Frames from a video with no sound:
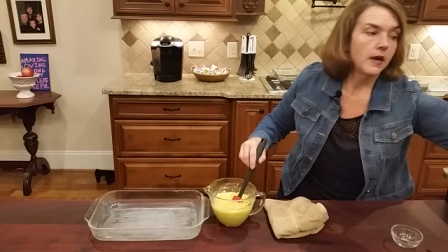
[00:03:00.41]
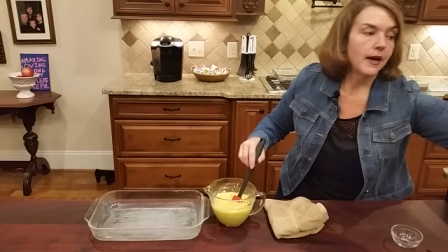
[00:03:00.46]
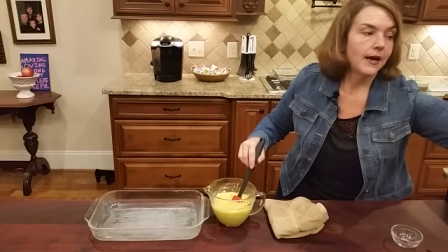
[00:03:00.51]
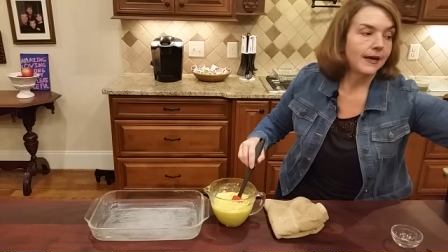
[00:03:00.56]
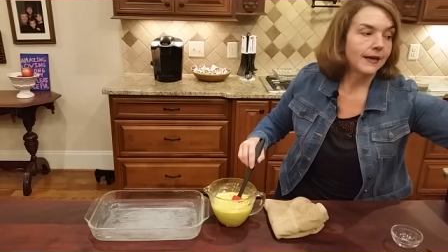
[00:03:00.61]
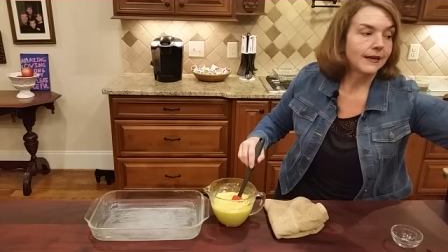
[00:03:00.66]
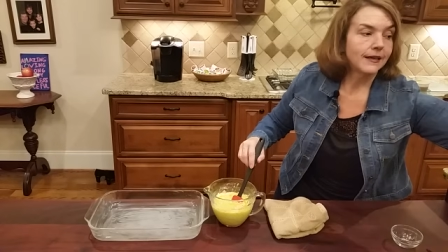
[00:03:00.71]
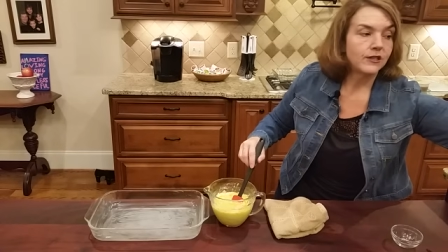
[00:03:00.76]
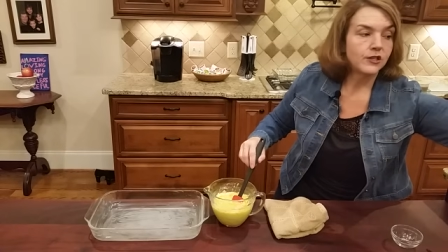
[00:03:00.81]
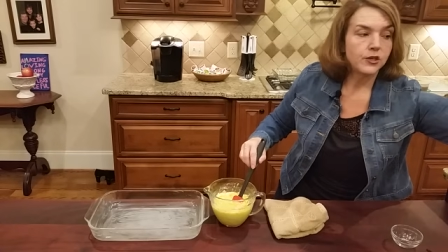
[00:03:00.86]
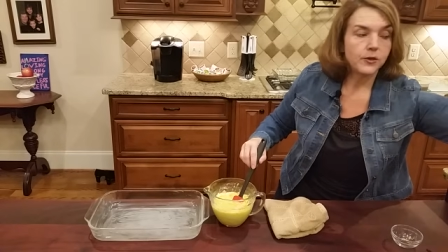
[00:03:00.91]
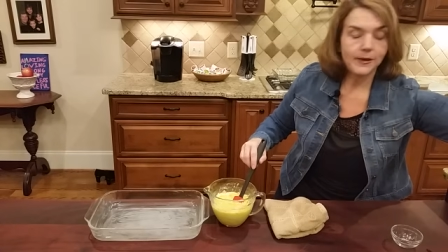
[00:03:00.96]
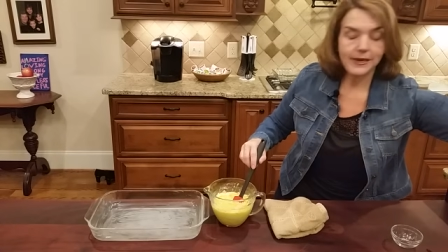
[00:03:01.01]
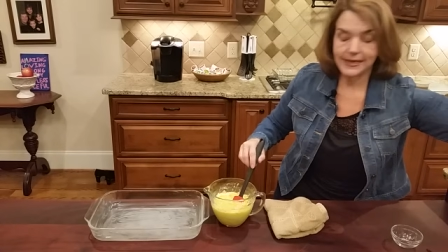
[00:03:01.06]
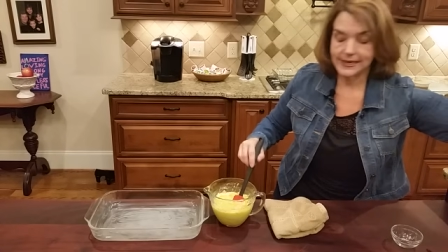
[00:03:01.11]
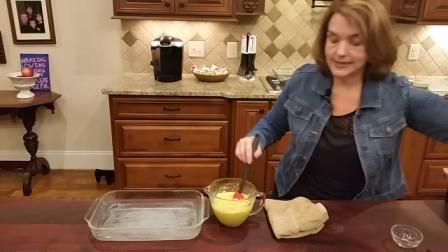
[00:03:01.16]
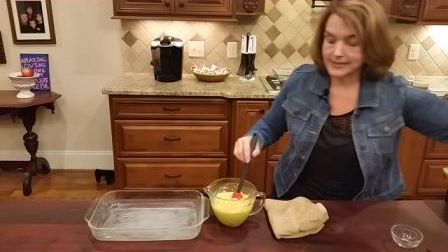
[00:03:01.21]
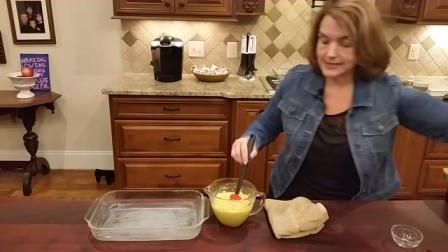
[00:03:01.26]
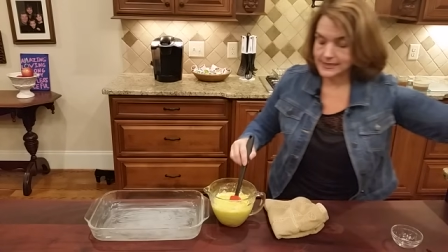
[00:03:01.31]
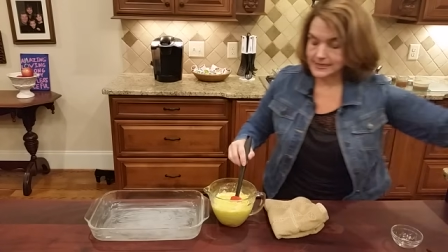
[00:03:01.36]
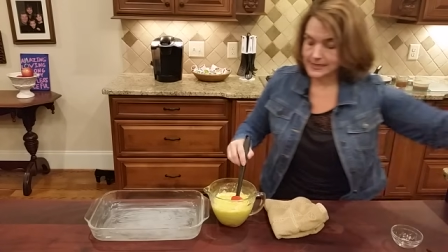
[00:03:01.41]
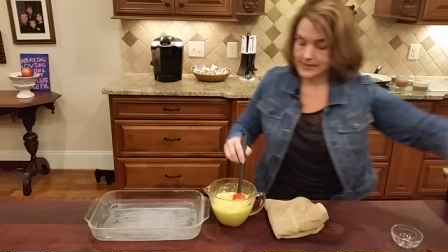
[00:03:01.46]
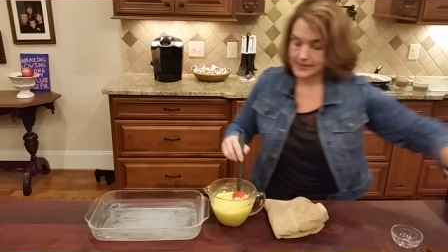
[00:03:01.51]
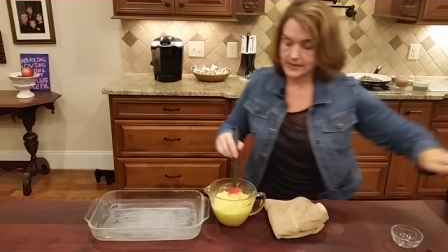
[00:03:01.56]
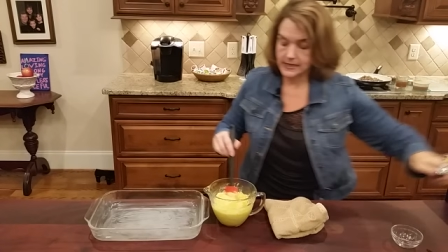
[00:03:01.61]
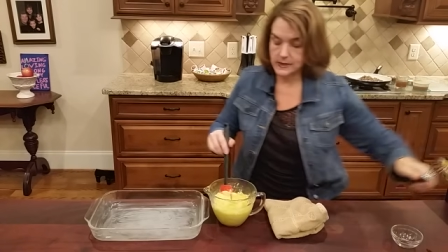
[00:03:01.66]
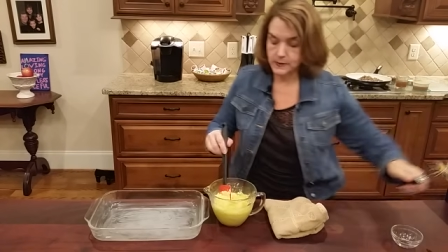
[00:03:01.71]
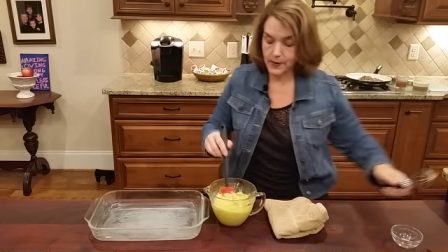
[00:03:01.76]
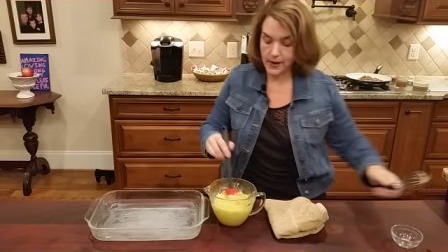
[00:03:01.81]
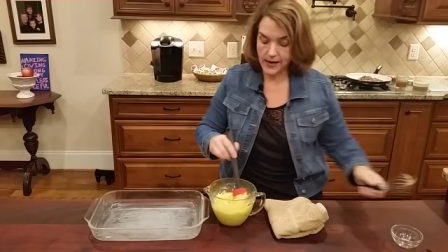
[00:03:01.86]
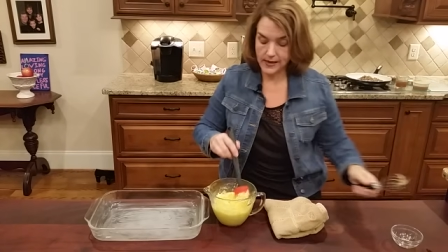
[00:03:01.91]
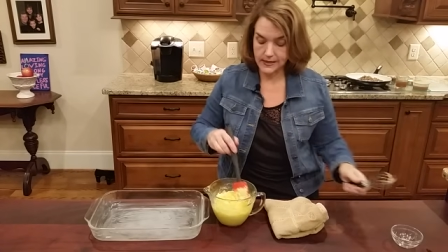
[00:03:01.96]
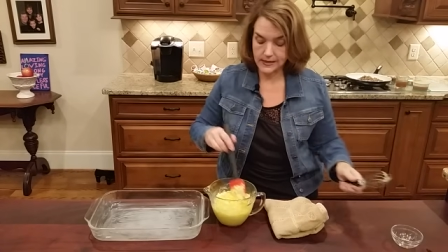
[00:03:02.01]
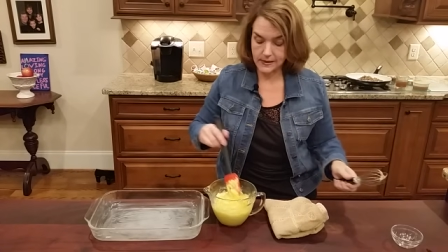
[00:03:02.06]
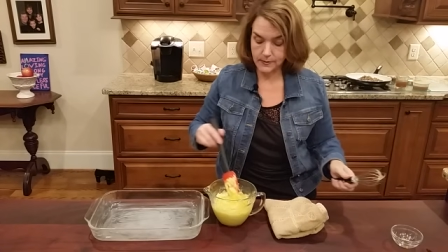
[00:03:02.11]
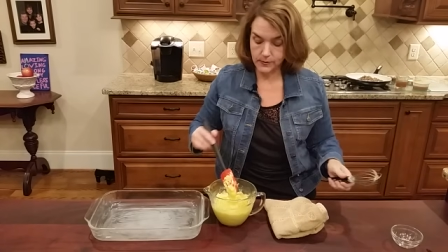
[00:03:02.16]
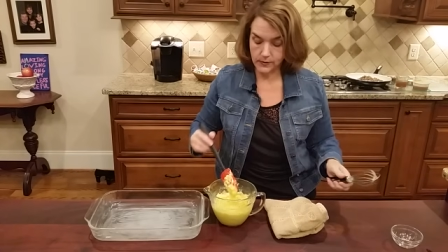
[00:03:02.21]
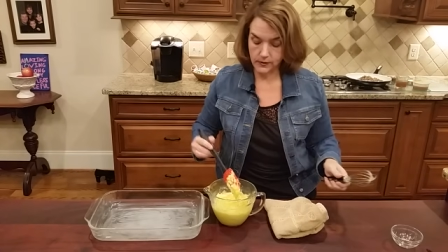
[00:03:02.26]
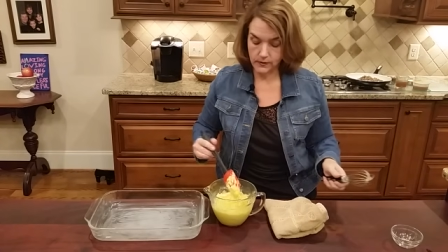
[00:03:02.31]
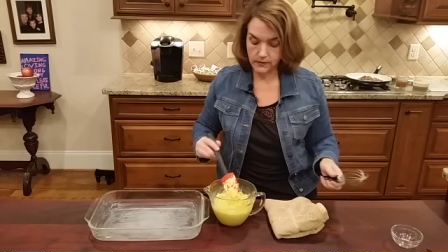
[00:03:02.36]
uh, do it as thin as
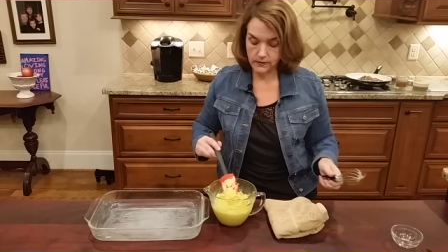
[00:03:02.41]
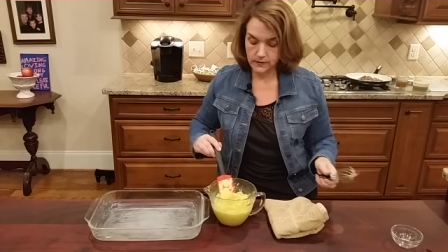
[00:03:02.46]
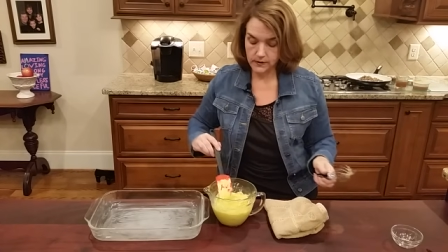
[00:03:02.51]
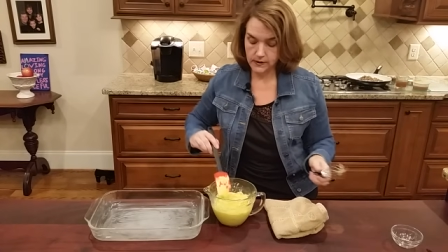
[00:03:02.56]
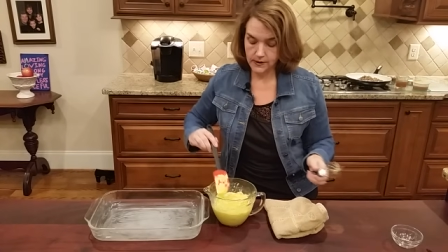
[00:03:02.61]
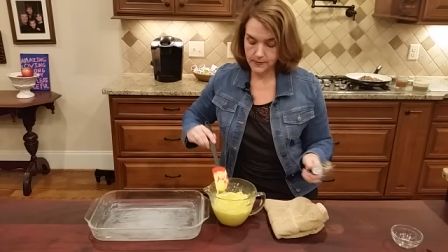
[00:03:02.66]
possible